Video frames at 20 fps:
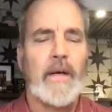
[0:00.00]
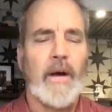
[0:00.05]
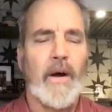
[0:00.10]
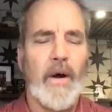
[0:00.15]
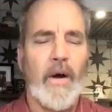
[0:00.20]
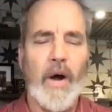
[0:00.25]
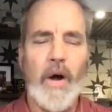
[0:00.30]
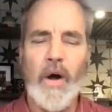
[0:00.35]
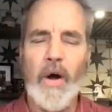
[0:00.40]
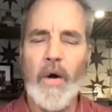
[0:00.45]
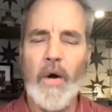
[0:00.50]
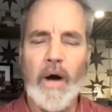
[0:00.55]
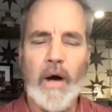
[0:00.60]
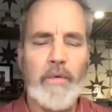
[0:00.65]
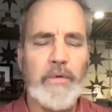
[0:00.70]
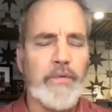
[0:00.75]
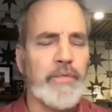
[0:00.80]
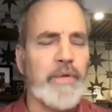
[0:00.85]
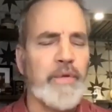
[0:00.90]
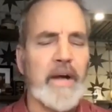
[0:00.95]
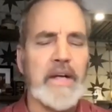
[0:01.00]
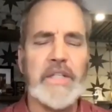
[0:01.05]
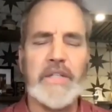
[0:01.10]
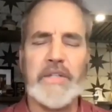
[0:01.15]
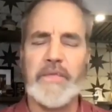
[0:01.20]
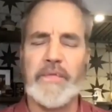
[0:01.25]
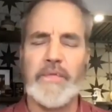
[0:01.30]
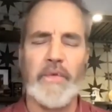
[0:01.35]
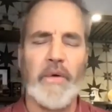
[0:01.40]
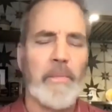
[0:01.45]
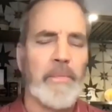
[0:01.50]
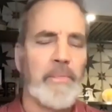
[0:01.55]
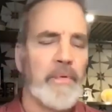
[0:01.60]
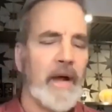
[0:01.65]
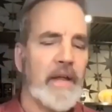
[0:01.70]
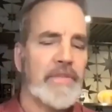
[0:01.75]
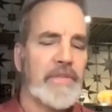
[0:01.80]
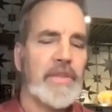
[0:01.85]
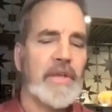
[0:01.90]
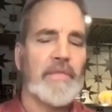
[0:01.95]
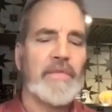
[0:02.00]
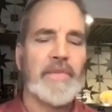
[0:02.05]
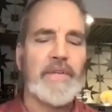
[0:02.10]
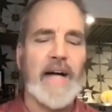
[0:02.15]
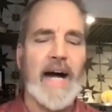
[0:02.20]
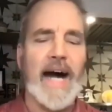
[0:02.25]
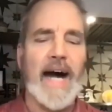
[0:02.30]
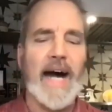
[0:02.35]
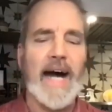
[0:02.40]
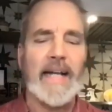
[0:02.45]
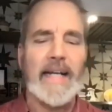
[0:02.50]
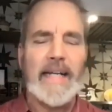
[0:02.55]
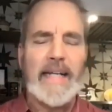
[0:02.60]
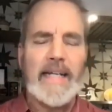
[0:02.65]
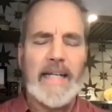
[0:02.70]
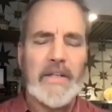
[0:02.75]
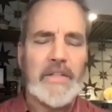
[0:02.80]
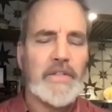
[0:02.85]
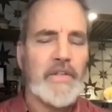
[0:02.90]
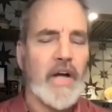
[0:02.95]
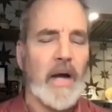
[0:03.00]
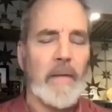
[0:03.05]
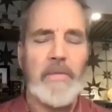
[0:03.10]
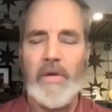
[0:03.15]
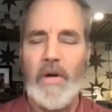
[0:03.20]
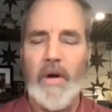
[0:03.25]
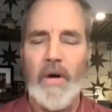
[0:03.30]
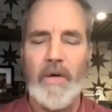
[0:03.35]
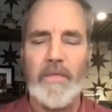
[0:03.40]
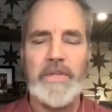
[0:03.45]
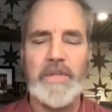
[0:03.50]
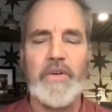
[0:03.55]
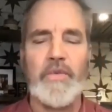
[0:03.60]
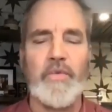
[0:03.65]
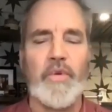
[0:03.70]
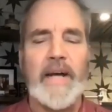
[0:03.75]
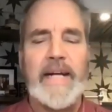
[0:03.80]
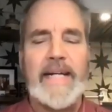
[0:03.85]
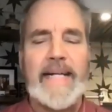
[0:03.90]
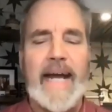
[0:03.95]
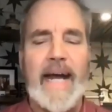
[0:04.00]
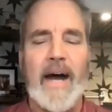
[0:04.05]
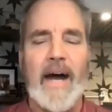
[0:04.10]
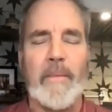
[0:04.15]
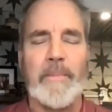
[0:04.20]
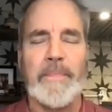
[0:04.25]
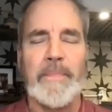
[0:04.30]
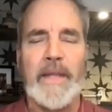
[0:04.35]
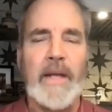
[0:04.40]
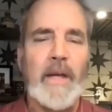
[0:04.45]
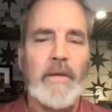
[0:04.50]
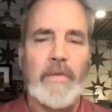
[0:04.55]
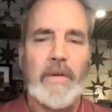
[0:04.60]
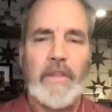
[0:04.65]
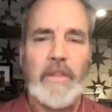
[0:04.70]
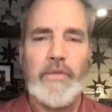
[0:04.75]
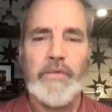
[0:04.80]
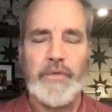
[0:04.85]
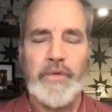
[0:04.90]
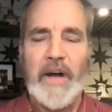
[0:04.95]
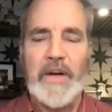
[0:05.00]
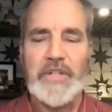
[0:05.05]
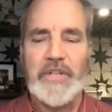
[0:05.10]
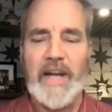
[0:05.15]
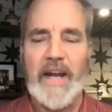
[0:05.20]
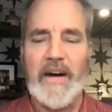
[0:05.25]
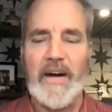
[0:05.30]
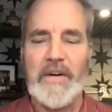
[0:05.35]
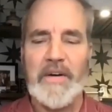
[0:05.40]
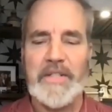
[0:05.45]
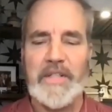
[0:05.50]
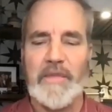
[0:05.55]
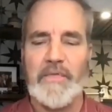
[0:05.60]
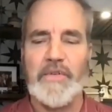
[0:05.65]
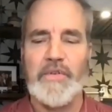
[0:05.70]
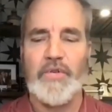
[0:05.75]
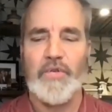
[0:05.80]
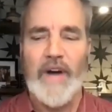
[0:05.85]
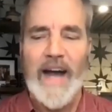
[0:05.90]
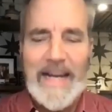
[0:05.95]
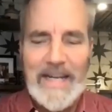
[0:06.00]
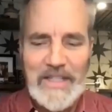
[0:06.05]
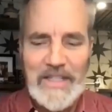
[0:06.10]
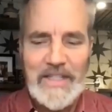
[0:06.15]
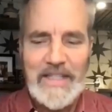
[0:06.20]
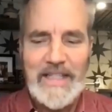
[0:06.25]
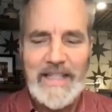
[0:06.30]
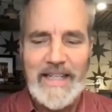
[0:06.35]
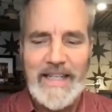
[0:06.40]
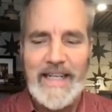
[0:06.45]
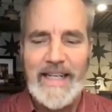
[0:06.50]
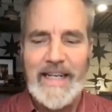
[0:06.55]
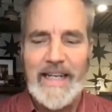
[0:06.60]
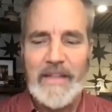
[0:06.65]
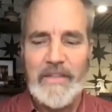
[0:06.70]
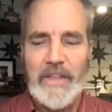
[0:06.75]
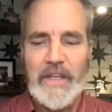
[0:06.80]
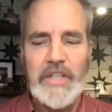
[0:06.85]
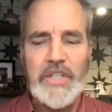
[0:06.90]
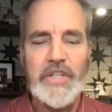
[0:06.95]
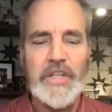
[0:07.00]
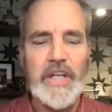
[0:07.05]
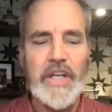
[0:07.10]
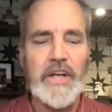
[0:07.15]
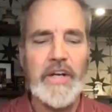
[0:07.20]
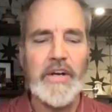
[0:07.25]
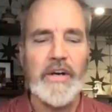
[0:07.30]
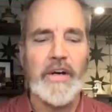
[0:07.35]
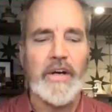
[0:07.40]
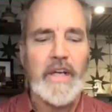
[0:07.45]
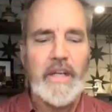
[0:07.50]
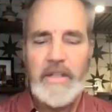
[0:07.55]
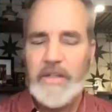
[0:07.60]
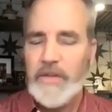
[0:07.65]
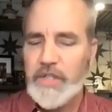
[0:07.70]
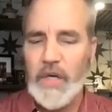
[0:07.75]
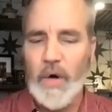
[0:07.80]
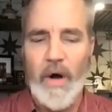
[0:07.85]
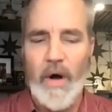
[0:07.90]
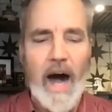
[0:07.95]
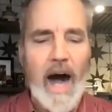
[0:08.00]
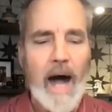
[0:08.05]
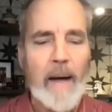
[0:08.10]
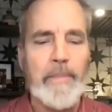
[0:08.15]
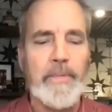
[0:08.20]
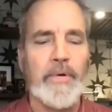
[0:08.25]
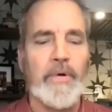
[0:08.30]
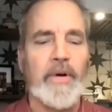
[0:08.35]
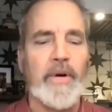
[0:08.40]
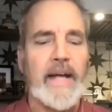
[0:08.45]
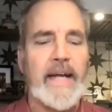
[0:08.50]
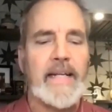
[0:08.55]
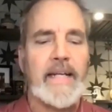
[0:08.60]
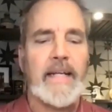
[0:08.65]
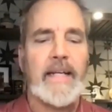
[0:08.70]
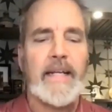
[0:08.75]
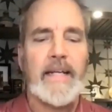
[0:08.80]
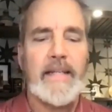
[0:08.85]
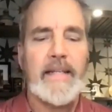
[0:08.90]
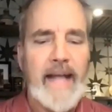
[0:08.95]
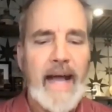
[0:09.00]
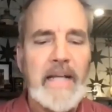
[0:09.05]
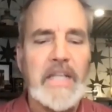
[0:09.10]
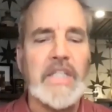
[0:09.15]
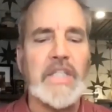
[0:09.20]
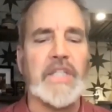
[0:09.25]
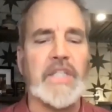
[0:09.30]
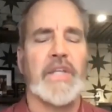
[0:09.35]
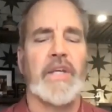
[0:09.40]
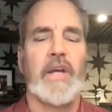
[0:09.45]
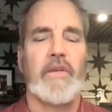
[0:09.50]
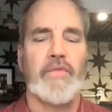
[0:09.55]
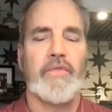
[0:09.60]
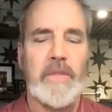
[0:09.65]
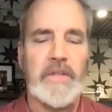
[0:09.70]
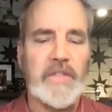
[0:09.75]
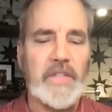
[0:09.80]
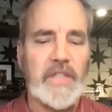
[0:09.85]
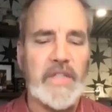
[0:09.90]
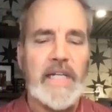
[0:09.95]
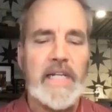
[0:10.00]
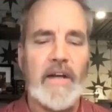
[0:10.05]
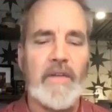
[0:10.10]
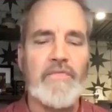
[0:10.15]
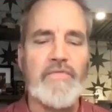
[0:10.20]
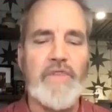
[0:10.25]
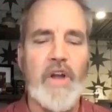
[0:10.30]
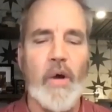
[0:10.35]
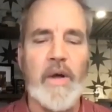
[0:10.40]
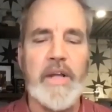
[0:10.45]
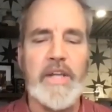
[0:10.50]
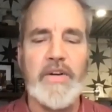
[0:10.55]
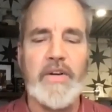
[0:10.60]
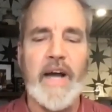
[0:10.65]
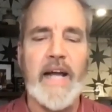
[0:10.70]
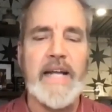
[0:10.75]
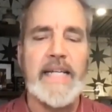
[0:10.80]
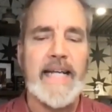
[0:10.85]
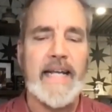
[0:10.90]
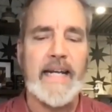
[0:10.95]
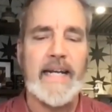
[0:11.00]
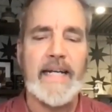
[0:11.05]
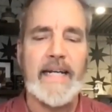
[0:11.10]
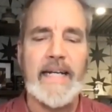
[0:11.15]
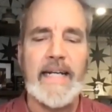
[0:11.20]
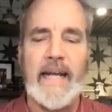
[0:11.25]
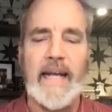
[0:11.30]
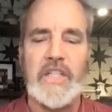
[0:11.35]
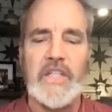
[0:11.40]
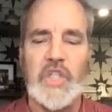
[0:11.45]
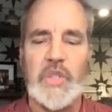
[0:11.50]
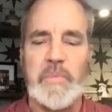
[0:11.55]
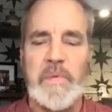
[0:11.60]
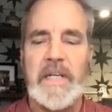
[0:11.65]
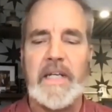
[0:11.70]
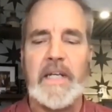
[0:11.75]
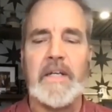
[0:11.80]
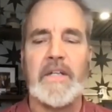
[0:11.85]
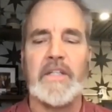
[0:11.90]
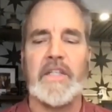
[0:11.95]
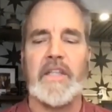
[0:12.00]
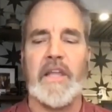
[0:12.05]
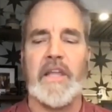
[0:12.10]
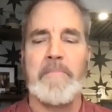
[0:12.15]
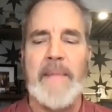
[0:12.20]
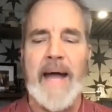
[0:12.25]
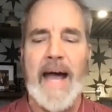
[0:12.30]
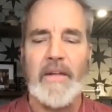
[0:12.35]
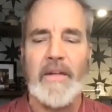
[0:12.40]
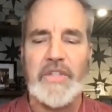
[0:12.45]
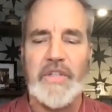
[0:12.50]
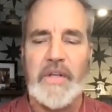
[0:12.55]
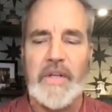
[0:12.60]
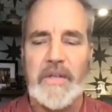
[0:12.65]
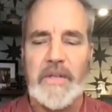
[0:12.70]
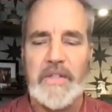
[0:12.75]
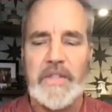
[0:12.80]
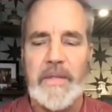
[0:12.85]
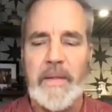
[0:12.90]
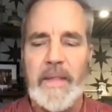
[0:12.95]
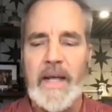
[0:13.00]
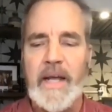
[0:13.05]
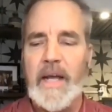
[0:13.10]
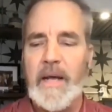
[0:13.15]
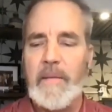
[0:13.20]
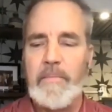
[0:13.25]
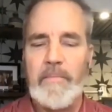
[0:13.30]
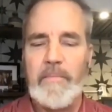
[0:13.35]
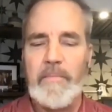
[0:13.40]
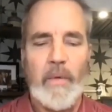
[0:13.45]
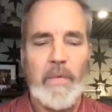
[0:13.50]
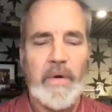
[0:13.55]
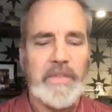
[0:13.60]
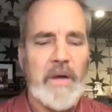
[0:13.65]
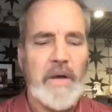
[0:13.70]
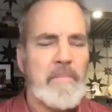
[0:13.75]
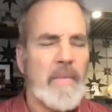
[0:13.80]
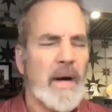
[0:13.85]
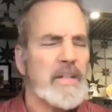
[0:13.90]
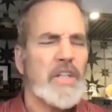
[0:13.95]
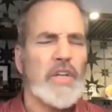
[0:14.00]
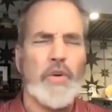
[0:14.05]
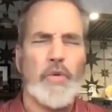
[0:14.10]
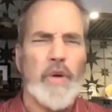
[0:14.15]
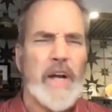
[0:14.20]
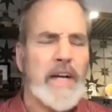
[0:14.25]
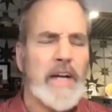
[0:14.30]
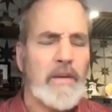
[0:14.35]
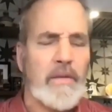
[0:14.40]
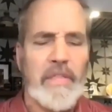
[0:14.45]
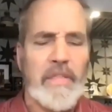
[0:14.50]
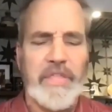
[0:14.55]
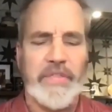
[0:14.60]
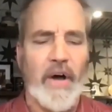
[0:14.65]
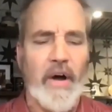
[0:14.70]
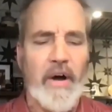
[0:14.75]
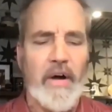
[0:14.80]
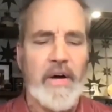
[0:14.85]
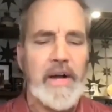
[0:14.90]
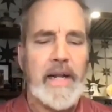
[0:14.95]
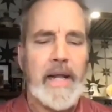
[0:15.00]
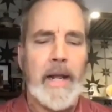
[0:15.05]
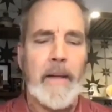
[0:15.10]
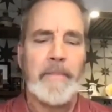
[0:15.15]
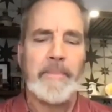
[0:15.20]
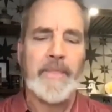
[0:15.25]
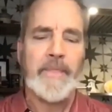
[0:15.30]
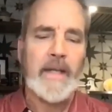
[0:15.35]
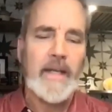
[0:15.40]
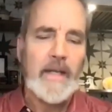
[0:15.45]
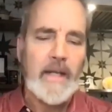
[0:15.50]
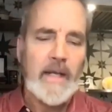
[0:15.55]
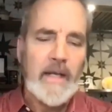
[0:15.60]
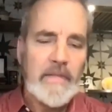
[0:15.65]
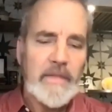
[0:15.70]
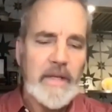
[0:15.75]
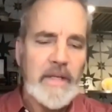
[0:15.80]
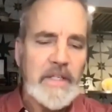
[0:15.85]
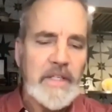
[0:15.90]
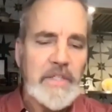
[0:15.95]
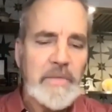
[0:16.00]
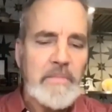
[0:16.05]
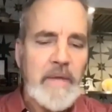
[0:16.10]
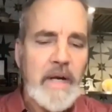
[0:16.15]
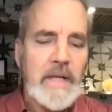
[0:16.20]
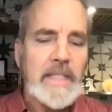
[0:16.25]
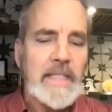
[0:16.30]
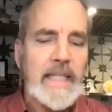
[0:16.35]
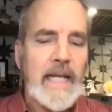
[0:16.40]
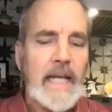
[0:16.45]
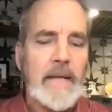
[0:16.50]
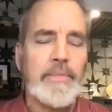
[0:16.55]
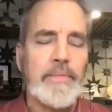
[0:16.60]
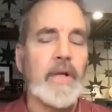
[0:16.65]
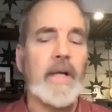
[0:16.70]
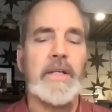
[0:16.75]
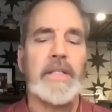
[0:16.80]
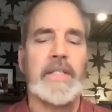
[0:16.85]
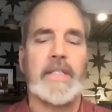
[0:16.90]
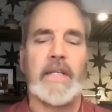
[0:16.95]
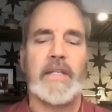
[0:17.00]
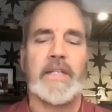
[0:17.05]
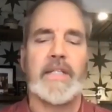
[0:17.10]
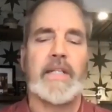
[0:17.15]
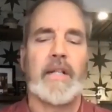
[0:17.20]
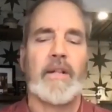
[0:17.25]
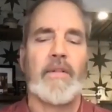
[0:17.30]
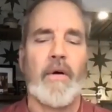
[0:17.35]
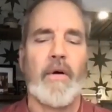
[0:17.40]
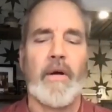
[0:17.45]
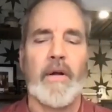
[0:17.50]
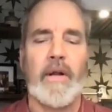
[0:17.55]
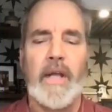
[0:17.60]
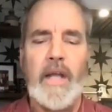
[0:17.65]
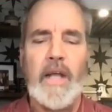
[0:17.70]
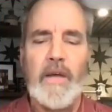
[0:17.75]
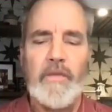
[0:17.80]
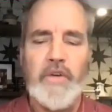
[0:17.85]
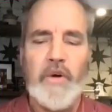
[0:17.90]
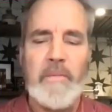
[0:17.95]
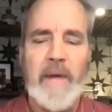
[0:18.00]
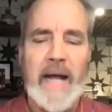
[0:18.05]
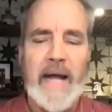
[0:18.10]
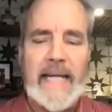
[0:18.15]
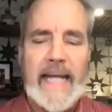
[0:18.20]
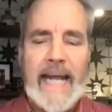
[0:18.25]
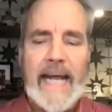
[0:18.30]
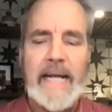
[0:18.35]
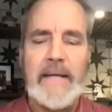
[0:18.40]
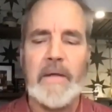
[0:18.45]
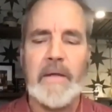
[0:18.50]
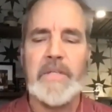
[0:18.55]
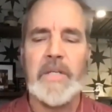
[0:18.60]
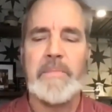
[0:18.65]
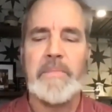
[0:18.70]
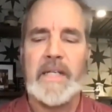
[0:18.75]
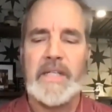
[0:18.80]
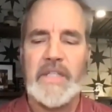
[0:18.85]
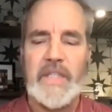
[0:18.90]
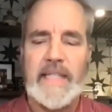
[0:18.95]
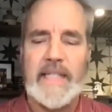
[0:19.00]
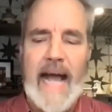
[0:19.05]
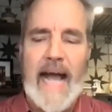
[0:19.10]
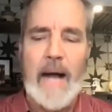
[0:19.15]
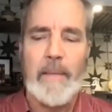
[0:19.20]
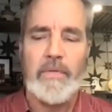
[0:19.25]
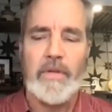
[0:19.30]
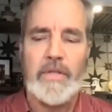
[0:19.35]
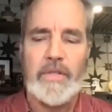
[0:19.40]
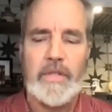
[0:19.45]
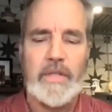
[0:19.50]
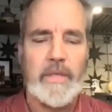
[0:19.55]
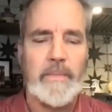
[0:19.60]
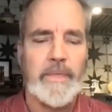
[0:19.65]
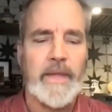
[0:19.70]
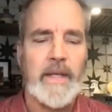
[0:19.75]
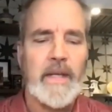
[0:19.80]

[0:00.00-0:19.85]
Oh, a fresh, full breath of God is coming over you right now. For the fresh airs of Christ, this year you shall operate, yes, from the seat of knowing your identity and speaking to the mountains, but with a much greater authority. This must take place, says the Lord, for my kingdom to be established.